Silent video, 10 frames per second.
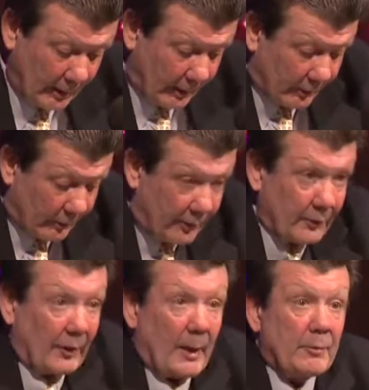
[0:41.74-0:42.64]

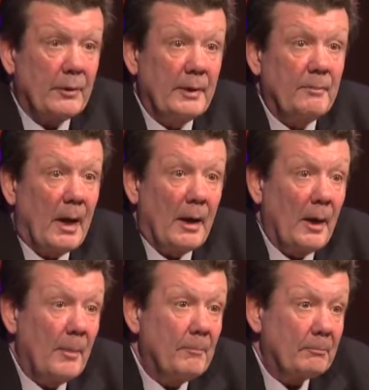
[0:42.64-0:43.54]
is absolutely,
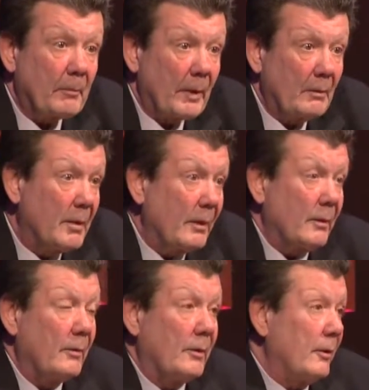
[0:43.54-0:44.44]

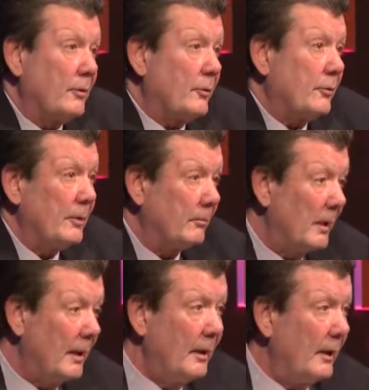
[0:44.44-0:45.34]
it's
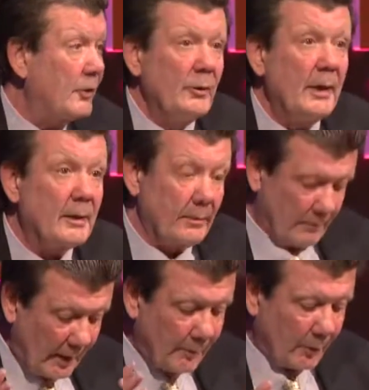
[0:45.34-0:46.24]
unique.
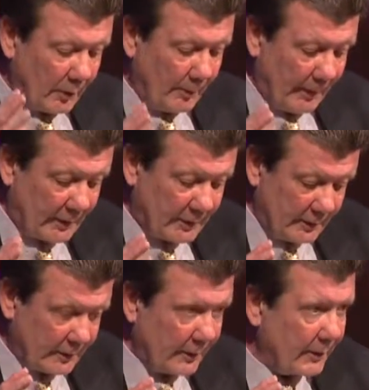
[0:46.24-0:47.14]
It really makes
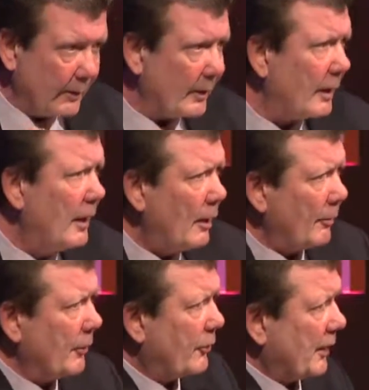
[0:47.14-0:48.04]
this, when
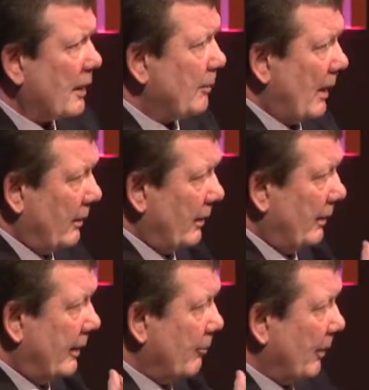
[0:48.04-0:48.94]
you think about
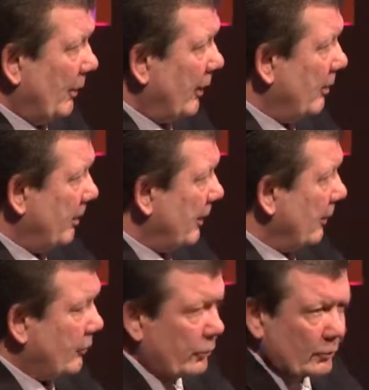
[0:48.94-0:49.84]
the ability to be
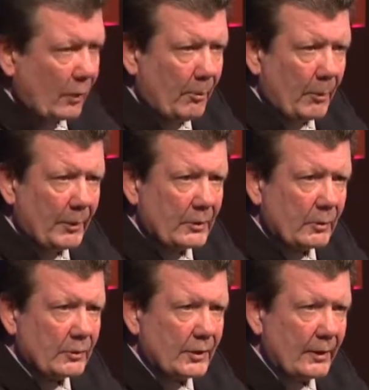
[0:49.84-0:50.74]
near two global
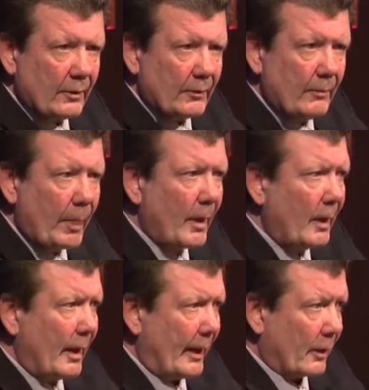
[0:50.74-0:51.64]
resource centers
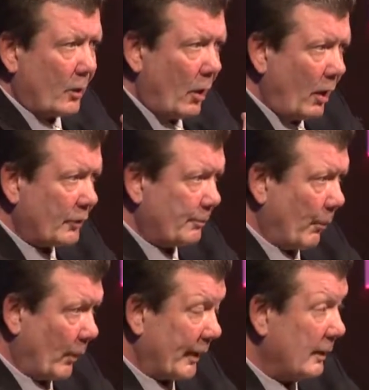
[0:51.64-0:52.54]
at a cost
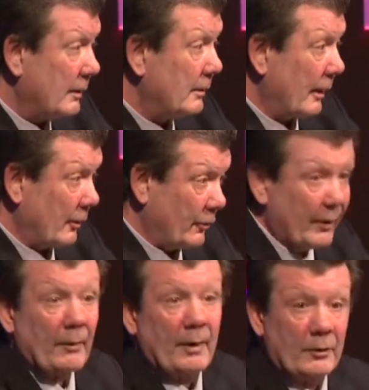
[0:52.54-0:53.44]
point that is
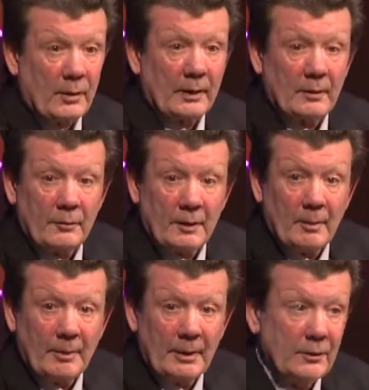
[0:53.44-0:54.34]
very attractive for
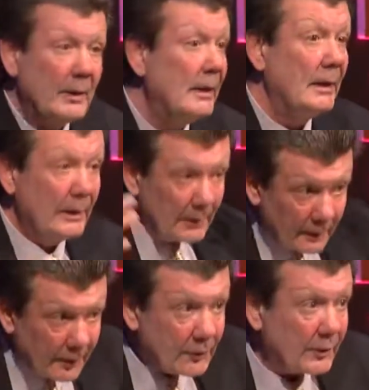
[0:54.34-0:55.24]
companies,
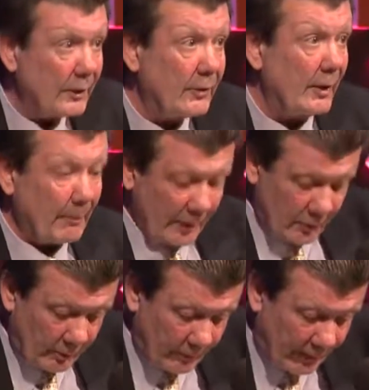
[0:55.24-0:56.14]
this is a
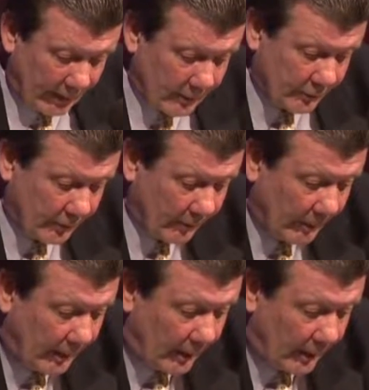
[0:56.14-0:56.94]
major advantage. So,